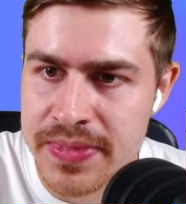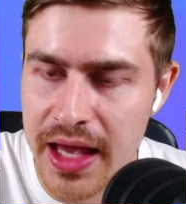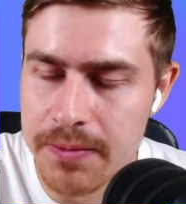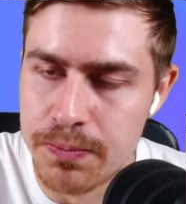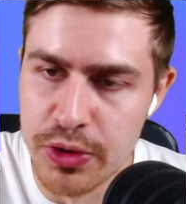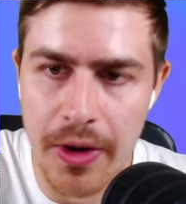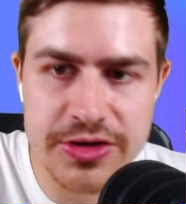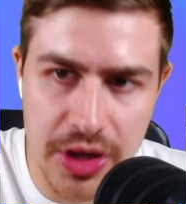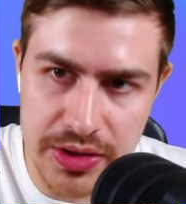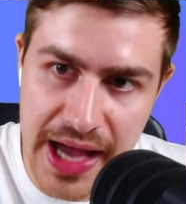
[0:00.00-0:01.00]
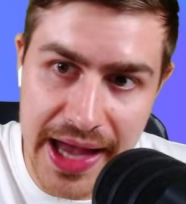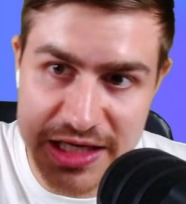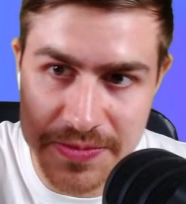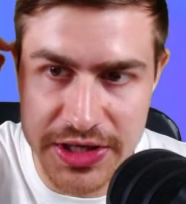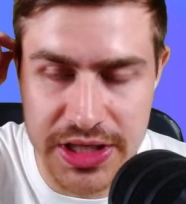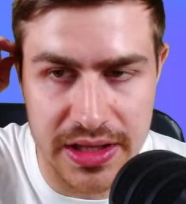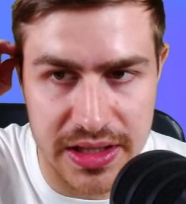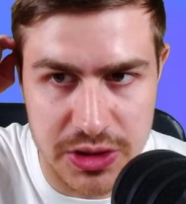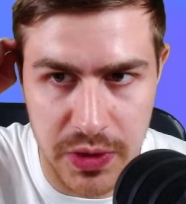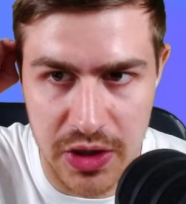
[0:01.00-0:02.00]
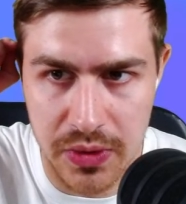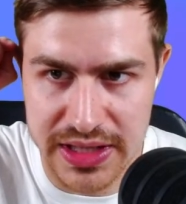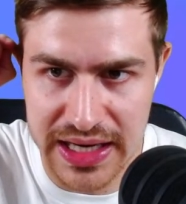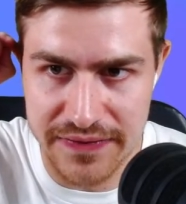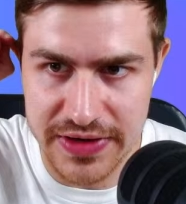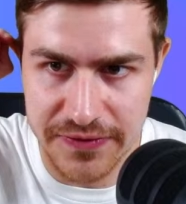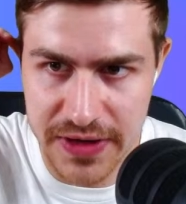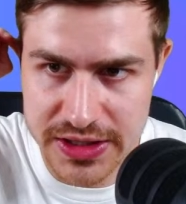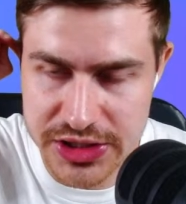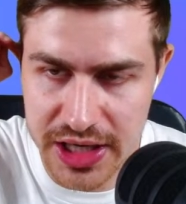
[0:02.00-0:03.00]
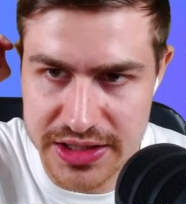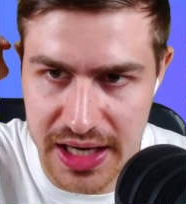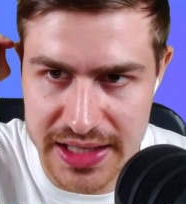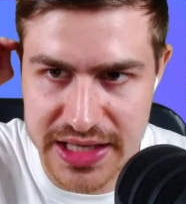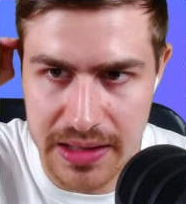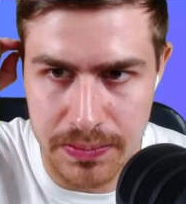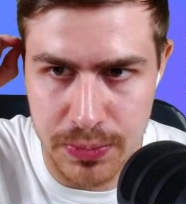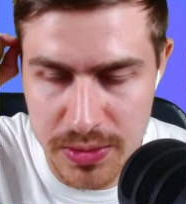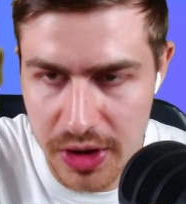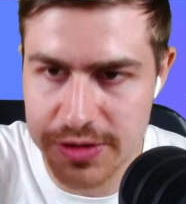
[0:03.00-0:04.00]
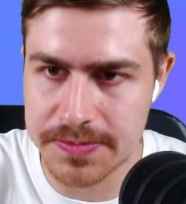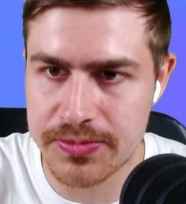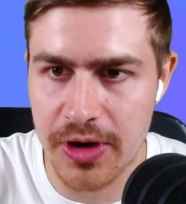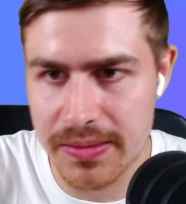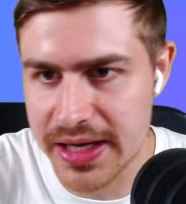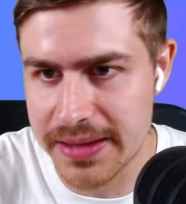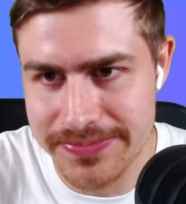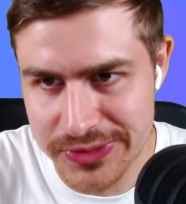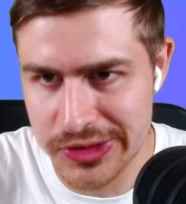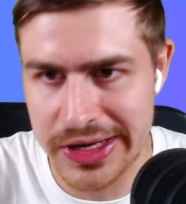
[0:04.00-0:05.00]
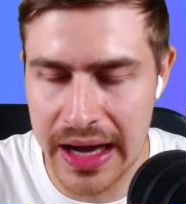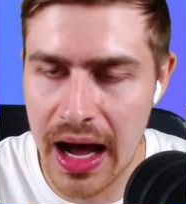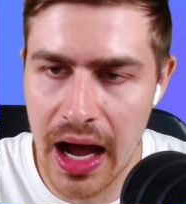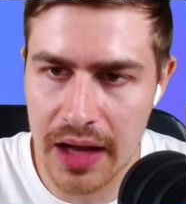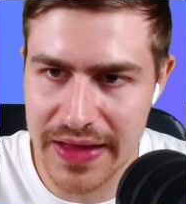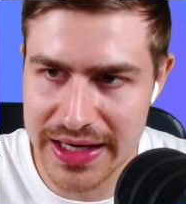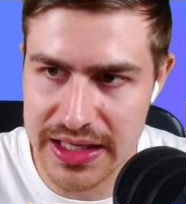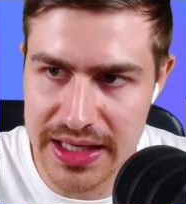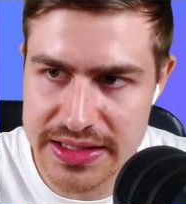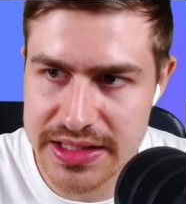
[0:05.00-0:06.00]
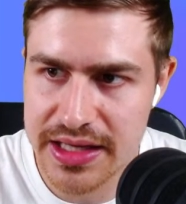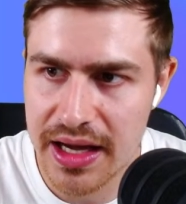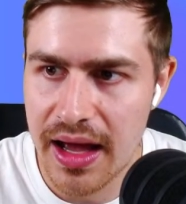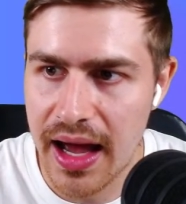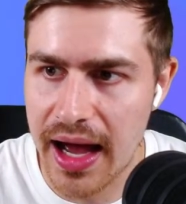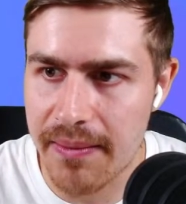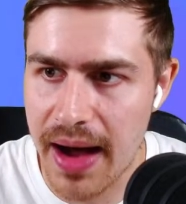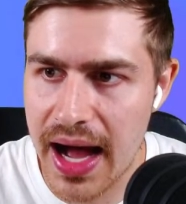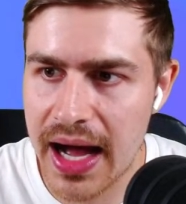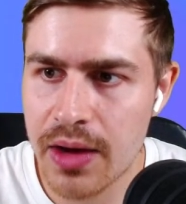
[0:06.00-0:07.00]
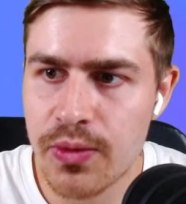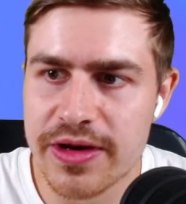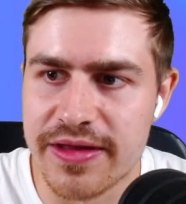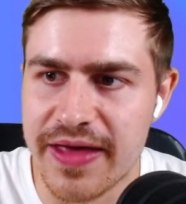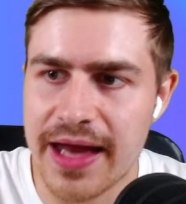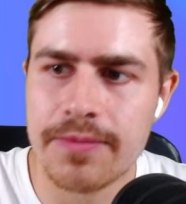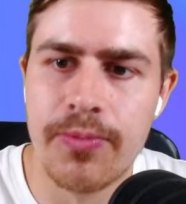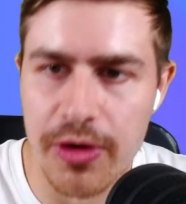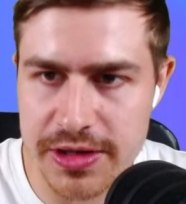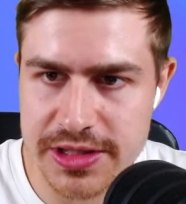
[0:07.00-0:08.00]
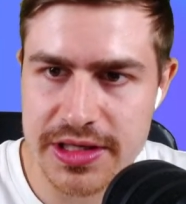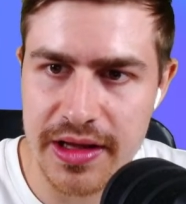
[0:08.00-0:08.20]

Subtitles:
Mbumo's okay, especially this week with the lovely fixture. So I'd say Mbumo's probably pretty high on that list. I would then put